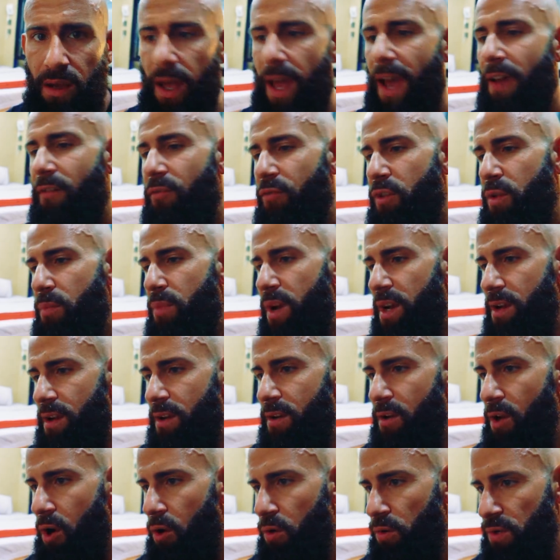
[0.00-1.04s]
Everybody
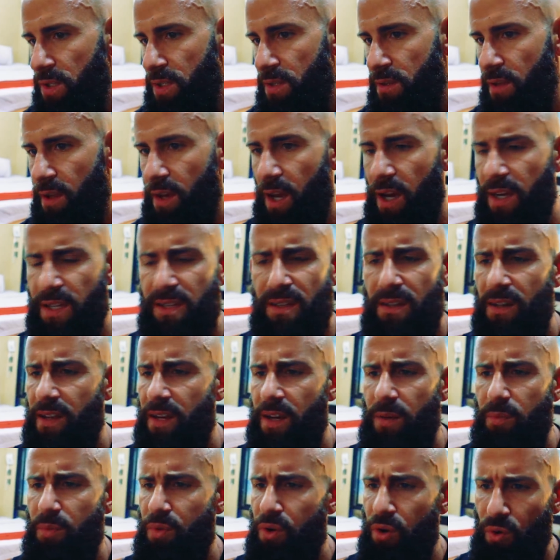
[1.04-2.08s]
knows that
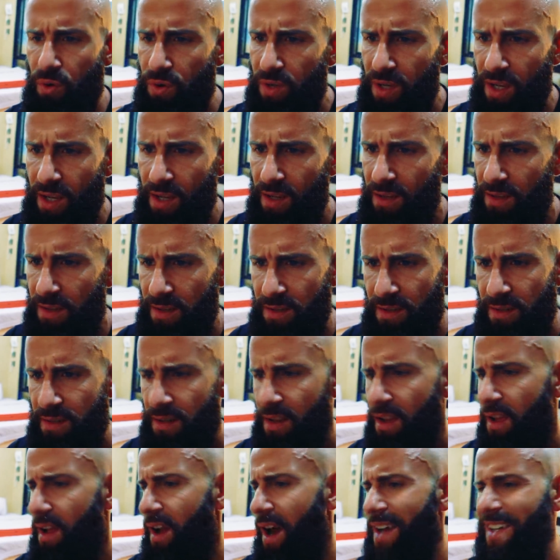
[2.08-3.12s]
isolated proteins,
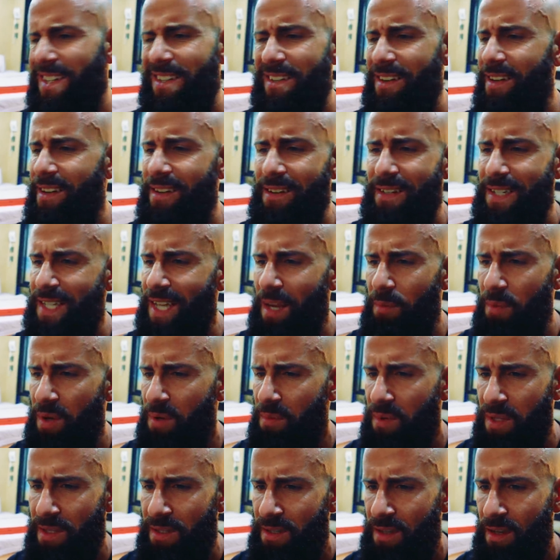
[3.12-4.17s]
isolated
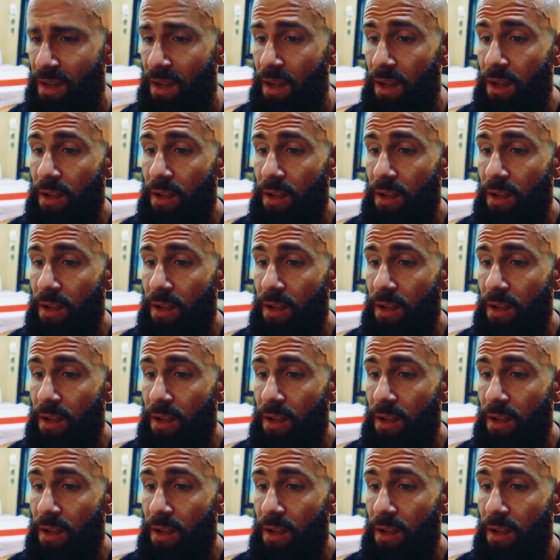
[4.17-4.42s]
supplements